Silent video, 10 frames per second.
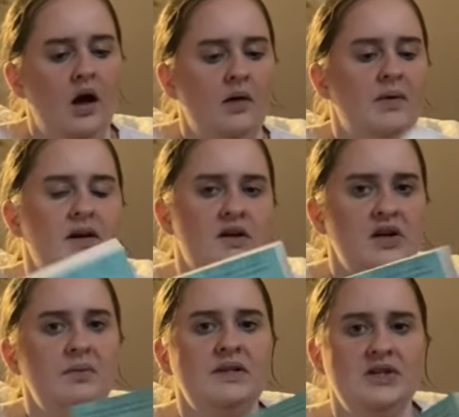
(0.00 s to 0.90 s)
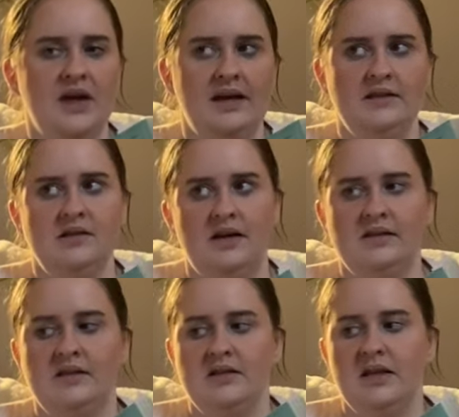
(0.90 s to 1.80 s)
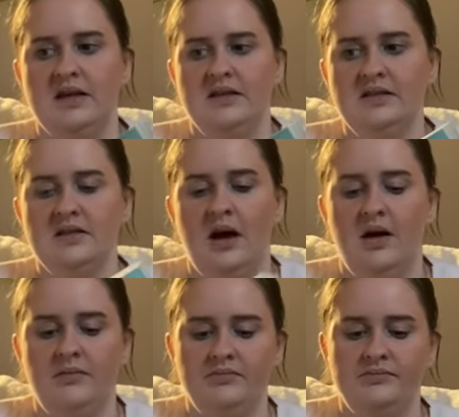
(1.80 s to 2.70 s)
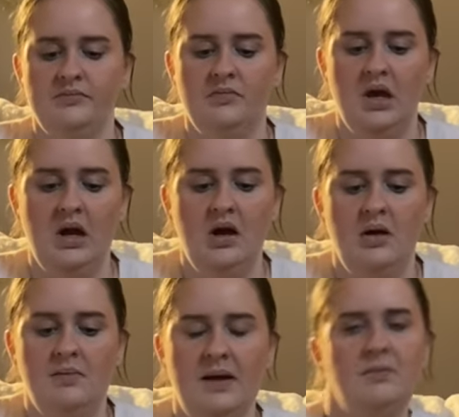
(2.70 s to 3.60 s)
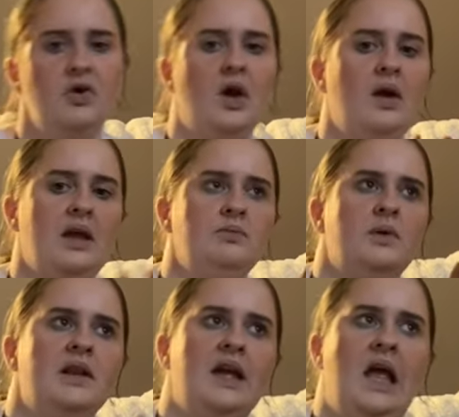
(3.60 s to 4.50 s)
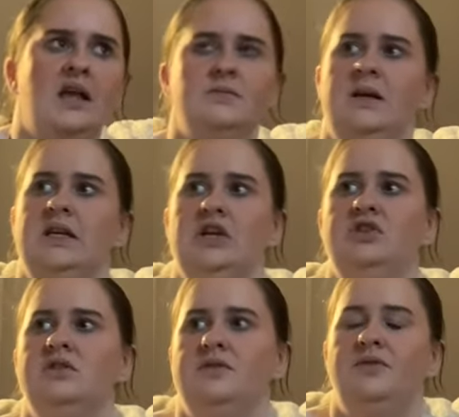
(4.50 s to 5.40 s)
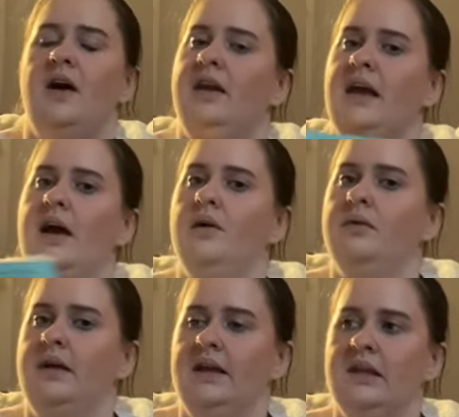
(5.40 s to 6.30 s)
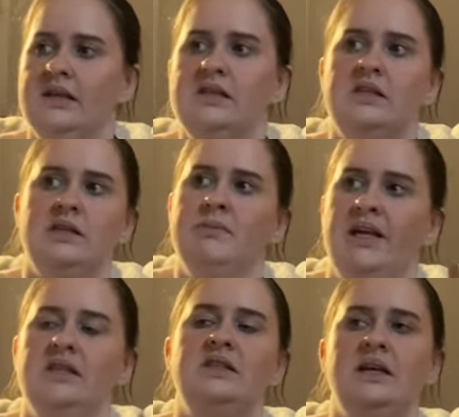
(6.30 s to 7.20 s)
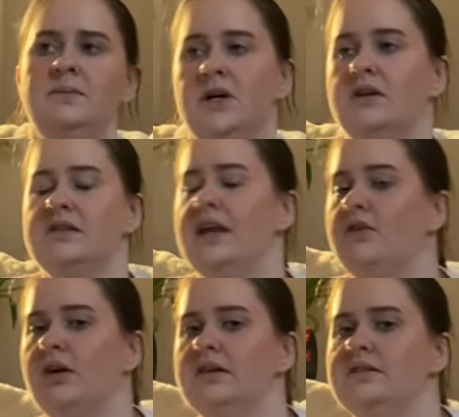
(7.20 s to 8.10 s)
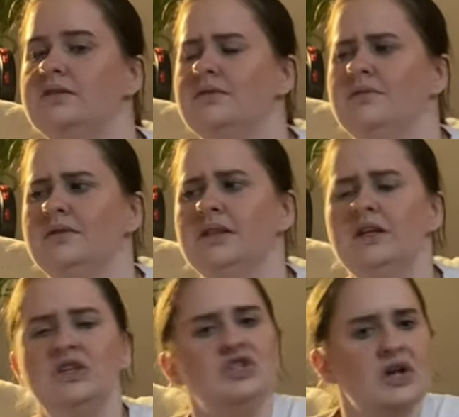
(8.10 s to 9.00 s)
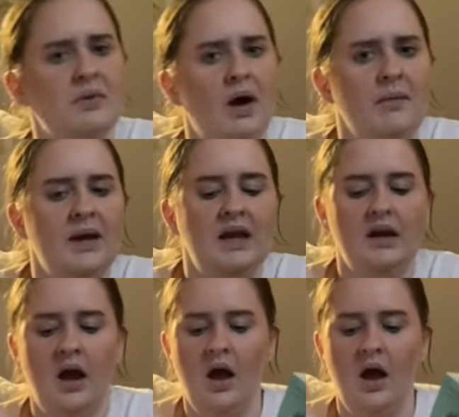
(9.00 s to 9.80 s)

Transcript: And I know we do get insights into this, but I'm not going in with like expectations of finding out like this man's deep dark secrets. Do you know what I mean?